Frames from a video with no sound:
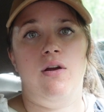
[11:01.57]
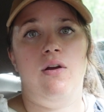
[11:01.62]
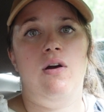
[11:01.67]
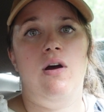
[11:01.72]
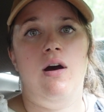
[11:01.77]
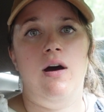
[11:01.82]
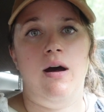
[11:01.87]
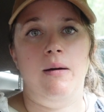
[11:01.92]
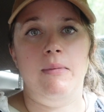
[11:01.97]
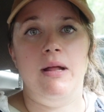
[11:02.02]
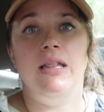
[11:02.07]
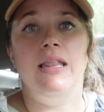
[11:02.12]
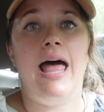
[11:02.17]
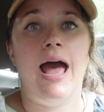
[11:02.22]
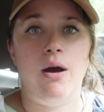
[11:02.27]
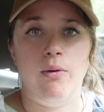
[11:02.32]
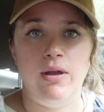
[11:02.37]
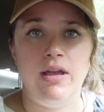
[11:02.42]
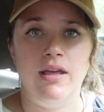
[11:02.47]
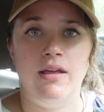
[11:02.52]

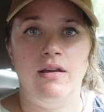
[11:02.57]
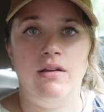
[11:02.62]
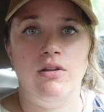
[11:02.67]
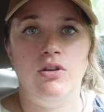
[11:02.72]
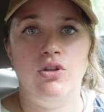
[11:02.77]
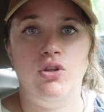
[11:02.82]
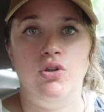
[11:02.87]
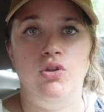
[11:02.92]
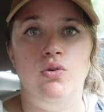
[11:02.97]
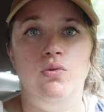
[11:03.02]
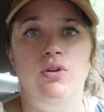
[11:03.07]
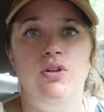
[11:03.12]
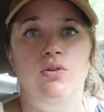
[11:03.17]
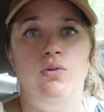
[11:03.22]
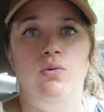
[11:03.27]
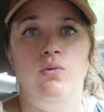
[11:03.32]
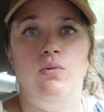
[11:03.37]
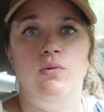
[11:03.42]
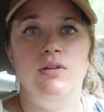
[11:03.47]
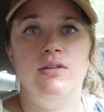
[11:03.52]
allowing you
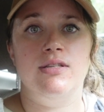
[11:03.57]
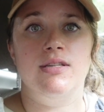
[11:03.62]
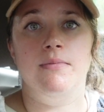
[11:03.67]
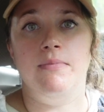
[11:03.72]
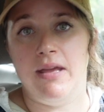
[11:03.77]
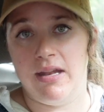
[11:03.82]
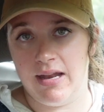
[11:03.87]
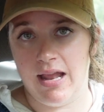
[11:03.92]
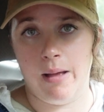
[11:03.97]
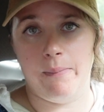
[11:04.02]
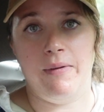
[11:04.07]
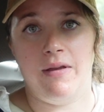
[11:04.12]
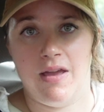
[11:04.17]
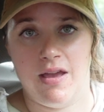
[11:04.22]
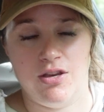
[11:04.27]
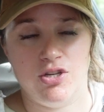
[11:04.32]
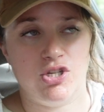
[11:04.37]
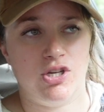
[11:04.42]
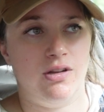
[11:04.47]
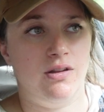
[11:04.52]
to submit an
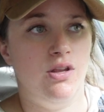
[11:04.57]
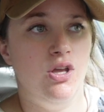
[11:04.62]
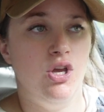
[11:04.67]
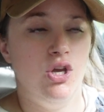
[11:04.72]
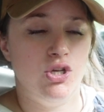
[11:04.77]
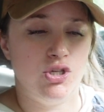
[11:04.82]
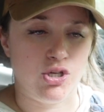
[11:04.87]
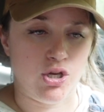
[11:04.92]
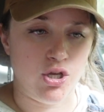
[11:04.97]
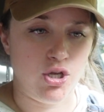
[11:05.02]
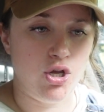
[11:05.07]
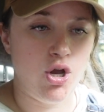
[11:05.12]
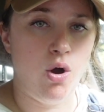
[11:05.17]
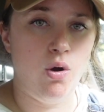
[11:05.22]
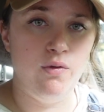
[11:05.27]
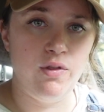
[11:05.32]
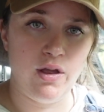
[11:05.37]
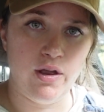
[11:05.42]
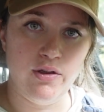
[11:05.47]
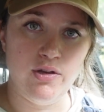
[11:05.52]
application. So you
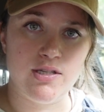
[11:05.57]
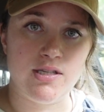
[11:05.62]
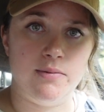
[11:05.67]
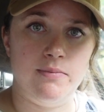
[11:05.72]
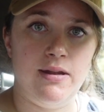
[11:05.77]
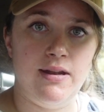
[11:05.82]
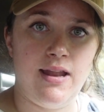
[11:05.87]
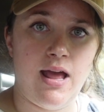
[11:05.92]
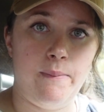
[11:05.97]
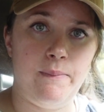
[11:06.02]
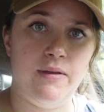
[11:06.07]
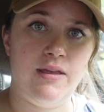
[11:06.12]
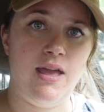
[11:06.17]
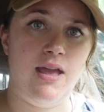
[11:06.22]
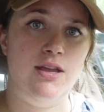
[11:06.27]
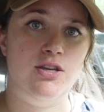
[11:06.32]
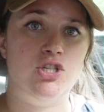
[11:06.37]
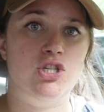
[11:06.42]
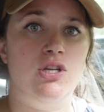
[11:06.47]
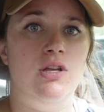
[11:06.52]
go there, you submit an
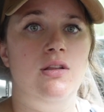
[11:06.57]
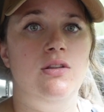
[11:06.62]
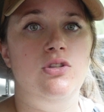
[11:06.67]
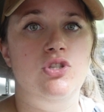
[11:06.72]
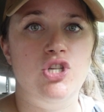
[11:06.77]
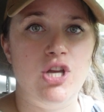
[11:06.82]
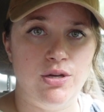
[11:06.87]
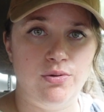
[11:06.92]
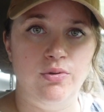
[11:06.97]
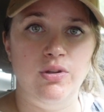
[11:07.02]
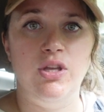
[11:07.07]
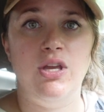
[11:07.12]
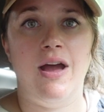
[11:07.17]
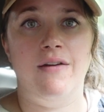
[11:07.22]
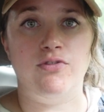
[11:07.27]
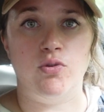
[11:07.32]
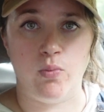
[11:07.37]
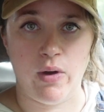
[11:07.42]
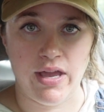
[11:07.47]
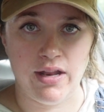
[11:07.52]
application. Generally, you
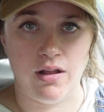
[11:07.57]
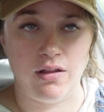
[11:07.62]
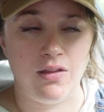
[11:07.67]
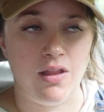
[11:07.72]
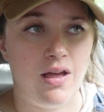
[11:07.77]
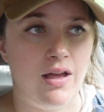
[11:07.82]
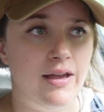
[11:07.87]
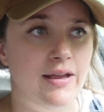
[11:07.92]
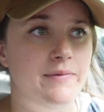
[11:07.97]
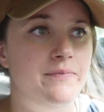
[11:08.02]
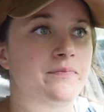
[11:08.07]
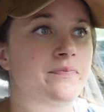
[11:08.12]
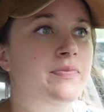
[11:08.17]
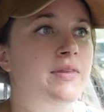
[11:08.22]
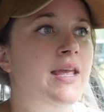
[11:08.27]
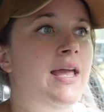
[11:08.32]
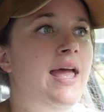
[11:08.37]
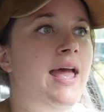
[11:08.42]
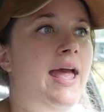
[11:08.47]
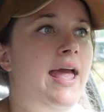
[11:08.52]
have to wait online,
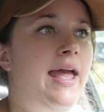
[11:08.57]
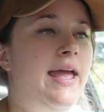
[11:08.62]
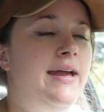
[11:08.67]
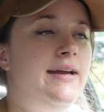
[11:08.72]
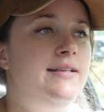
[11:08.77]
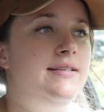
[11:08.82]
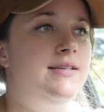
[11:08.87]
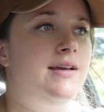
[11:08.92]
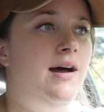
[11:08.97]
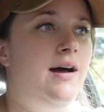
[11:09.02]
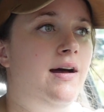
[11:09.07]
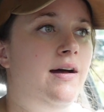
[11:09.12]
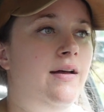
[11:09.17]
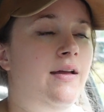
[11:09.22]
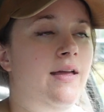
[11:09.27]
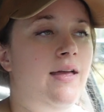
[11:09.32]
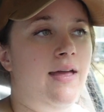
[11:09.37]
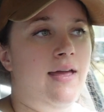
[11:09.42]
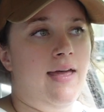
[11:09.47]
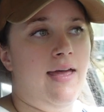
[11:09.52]
and
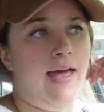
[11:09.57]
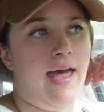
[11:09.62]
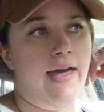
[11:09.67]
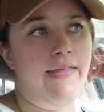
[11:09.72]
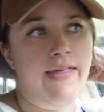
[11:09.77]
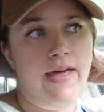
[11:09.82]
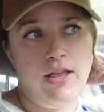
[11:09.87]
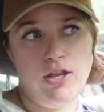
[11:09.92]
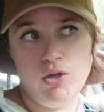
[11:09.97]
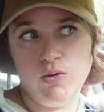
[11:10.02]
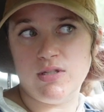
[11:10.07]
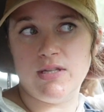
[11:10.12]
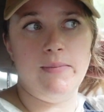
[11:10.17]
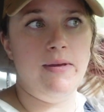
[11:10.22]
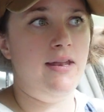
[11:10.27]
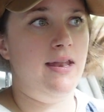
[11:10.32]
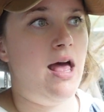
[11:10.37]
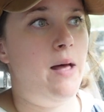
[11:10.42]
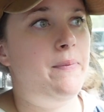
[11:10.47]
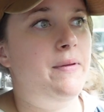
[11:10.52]
then you
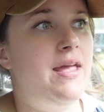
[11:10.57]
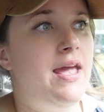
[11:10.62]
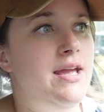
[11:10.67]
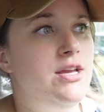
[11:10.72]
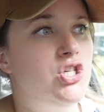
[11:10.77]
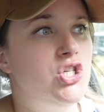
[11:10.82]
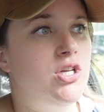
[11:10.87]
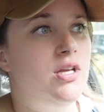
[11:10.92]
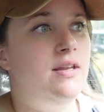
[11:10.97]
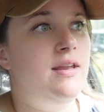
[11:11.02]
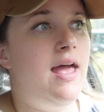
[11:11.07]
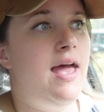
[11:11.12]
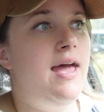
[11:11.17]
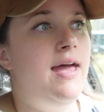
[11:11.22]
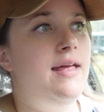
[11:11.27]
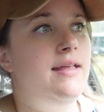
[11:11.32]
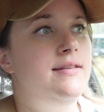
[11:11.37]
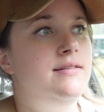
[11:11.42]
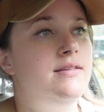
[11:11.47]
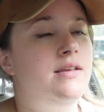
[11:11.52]
submit an application,
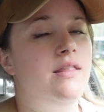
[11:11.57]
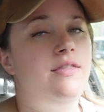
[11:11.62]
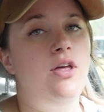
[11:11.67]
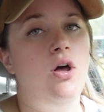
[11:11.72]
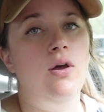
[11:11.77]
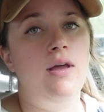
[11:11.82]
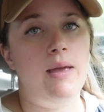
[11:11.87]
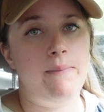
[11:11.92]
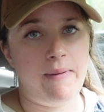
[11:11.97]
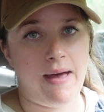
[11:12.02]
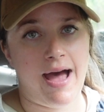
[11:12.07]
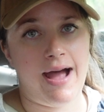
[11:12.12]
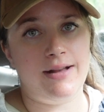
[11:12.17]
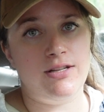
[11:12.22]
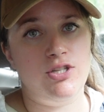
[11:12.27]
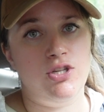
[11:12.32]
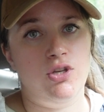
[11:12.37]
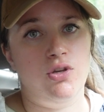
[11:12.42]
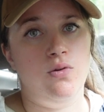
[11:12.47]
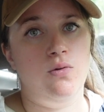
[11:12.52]
and they'll get back
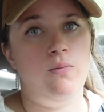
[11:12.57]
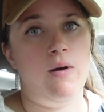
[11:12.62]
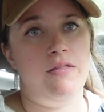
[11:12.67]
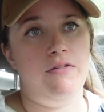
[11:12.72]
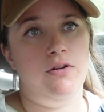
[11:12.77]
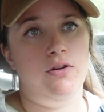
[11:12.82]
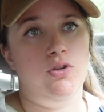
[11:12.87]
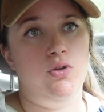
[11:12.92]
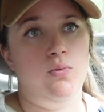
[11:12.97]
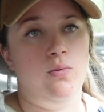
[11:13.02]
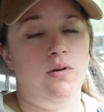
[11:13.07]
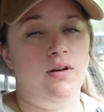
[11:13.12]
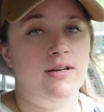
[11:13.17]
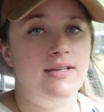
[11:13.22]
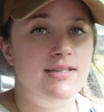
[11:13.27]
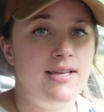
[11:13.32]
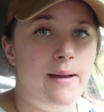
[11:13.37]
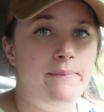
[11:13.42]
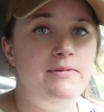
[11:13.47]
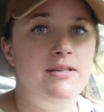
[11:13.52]
to you whether you were
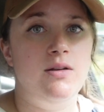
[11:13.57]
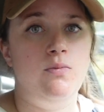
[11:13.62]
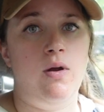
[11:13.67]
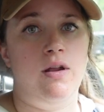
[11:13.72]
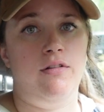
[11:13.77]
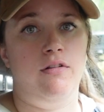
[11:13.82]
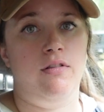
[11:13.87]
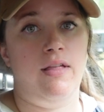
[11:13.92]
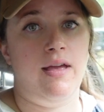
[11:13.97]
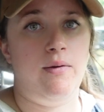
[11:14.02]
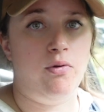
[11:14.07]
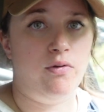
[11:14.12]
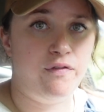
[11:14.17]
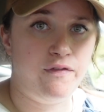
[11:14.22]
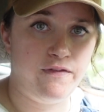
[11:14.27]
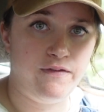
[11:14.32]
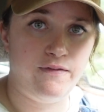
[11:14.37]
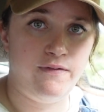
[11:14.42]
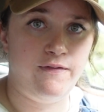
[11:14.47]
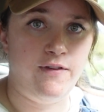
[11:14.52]
accepted, whether they were
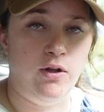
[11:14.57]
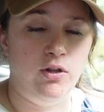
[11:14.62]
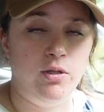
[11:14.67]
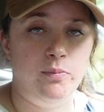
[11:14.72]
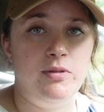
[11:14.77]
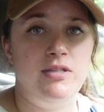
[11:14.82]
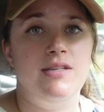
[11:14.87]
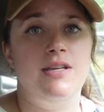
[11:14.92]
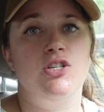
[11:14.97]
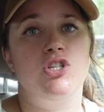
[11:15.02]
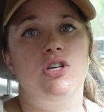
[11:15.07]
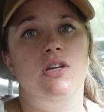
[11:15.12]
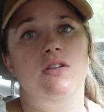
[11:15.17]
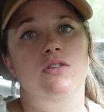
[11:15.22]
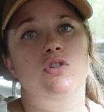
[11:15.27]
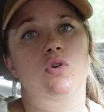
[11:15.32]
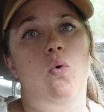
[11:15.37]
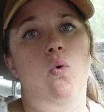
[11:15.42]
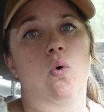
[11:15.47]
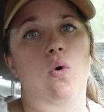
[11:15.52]
filled the
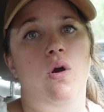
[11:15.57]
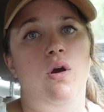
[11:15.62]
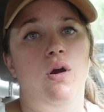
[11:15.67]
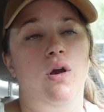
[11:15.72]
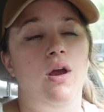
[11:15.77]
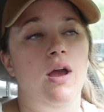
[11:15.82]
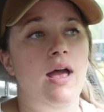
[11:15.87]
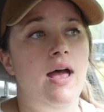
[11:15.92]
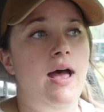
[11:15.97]
positions, or